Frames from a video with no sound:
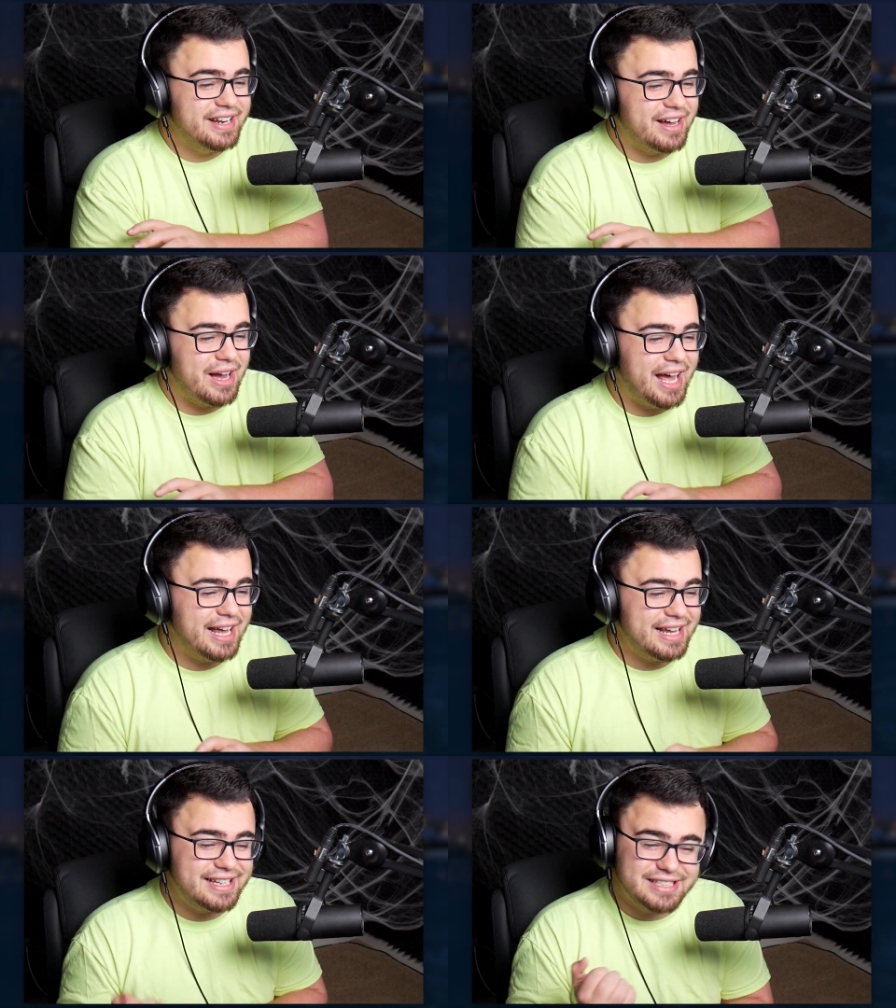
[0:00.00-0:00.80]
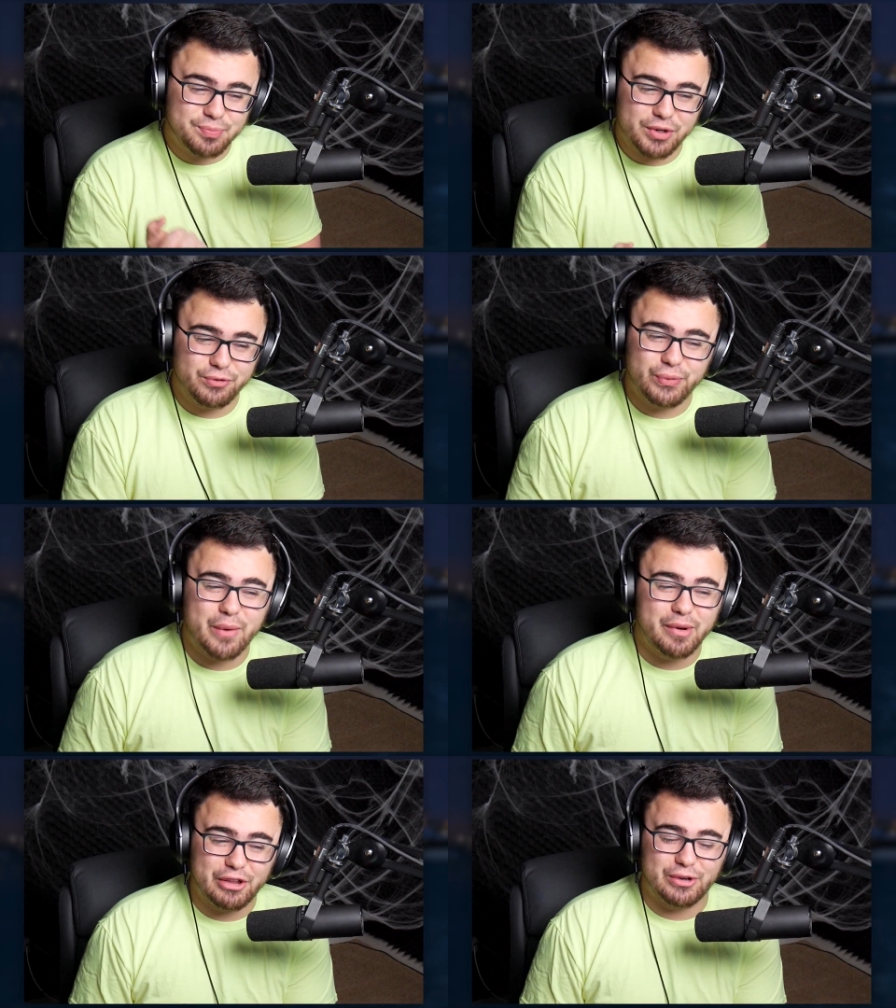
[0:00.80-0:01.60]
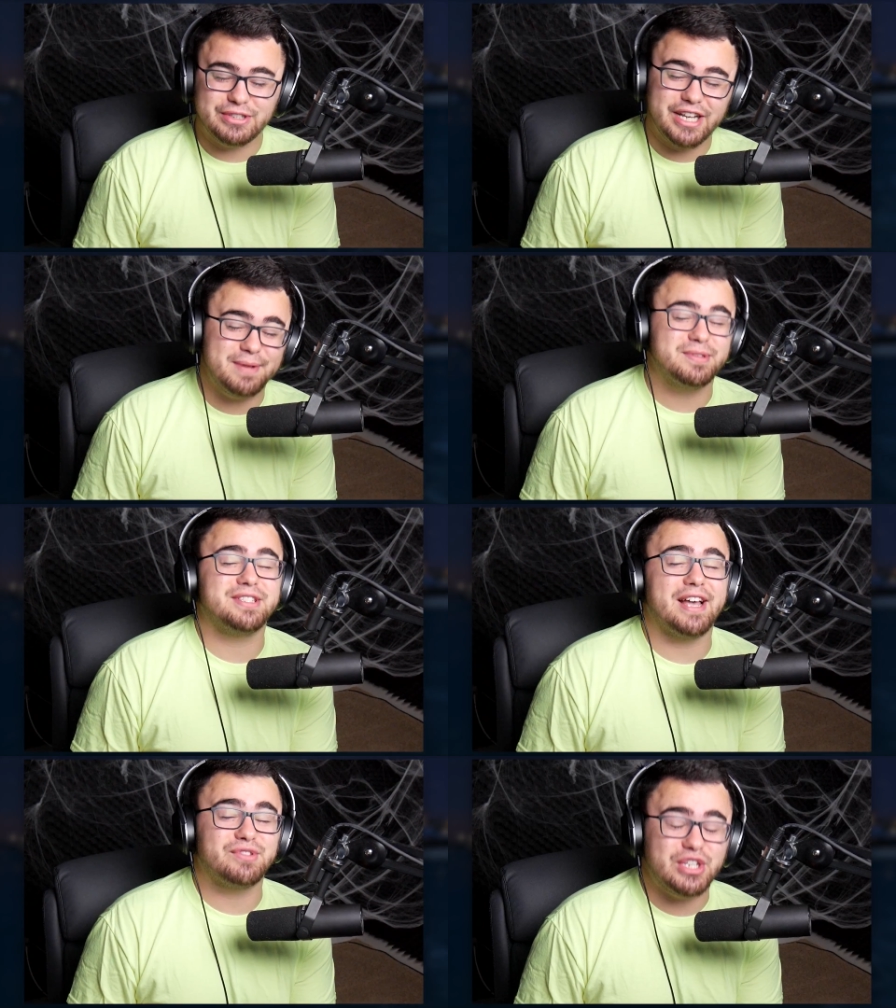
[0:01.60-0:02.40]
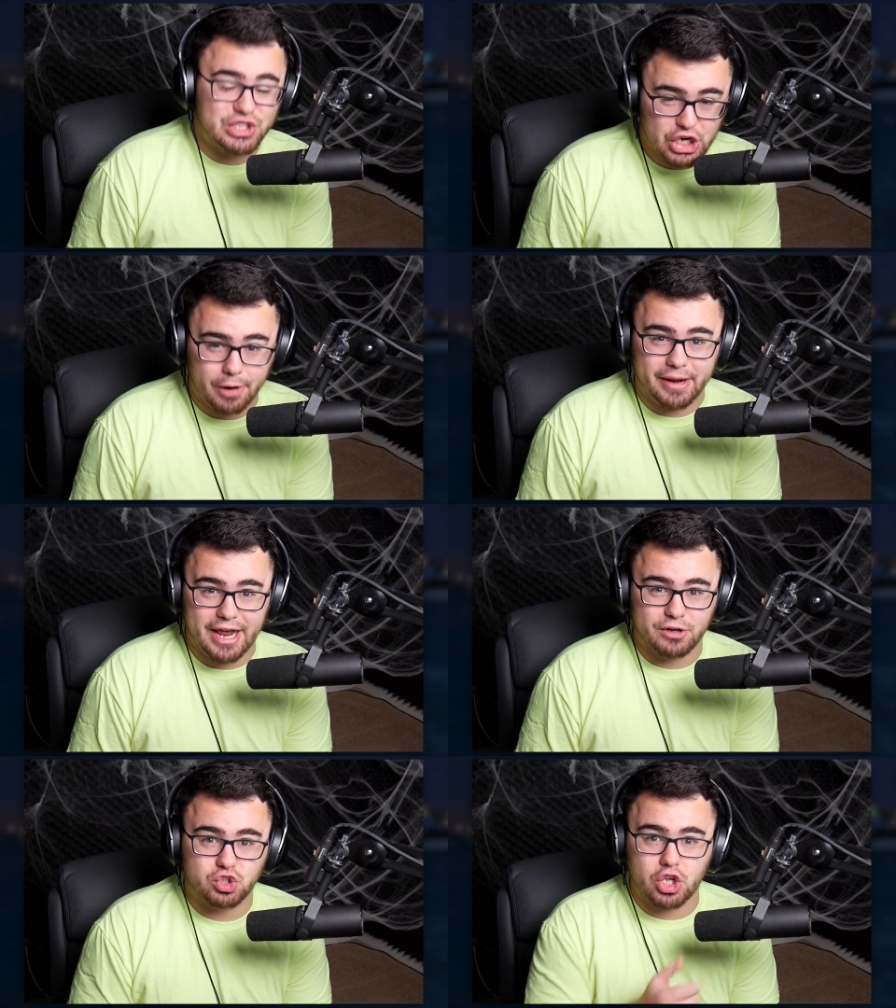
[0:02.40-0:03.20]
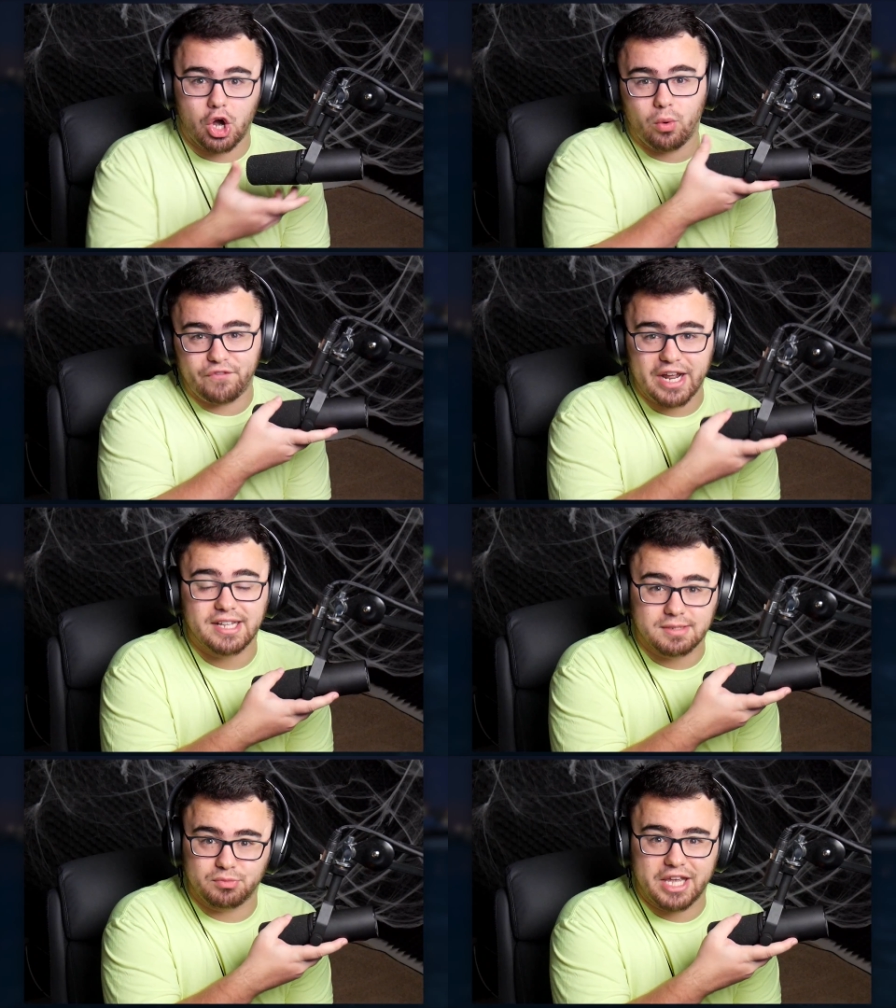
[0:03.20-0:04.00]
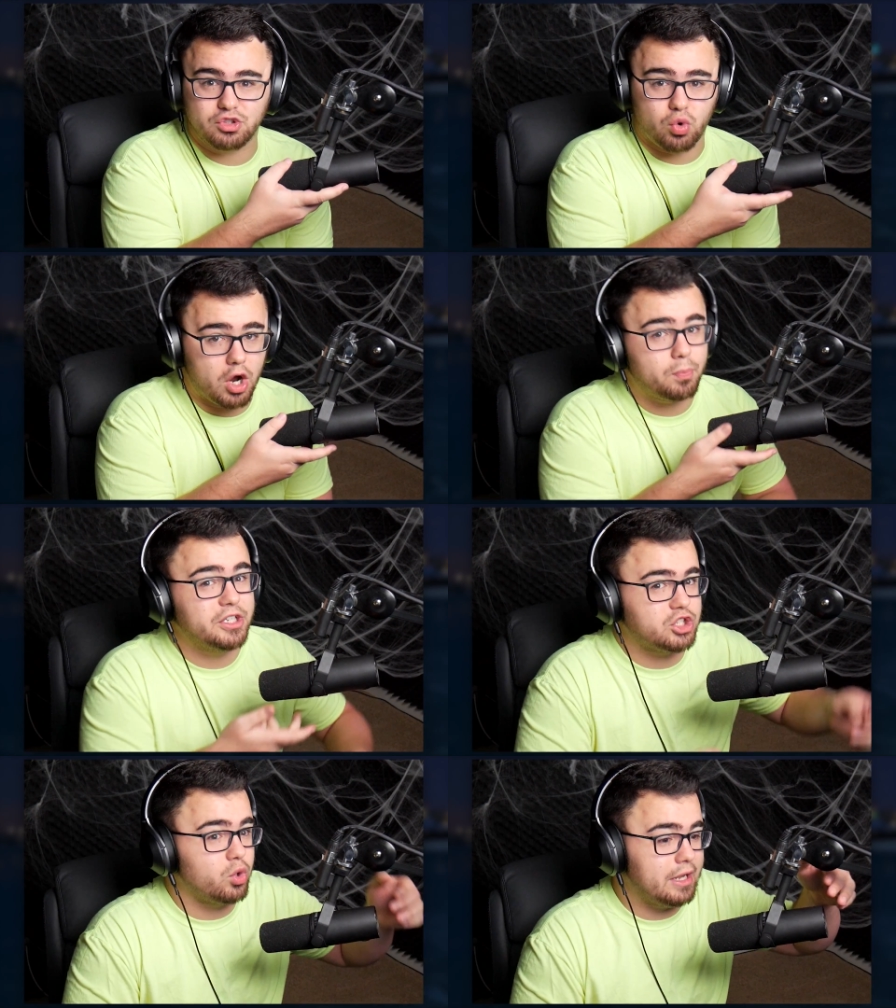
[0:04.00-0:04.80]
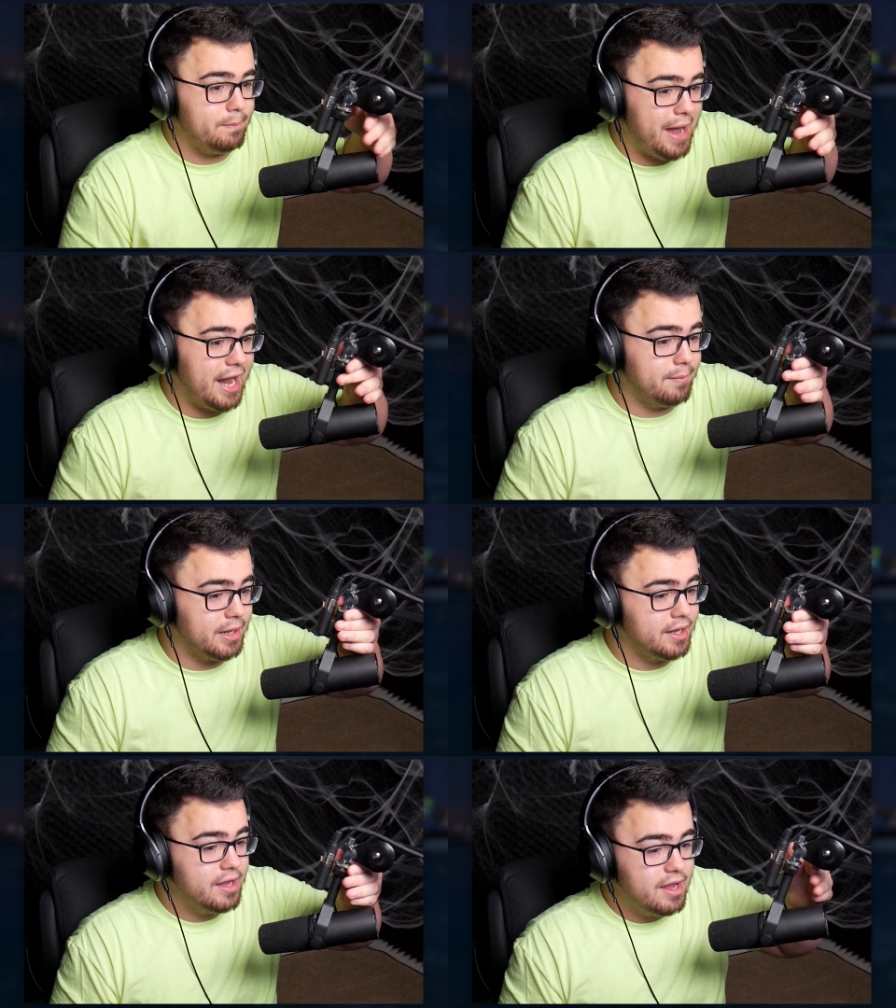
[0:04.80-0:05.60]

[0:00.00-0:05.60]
Now, it's been a very long time since I've seen Terminator, so if I get some things wrong, please don't get mad at me.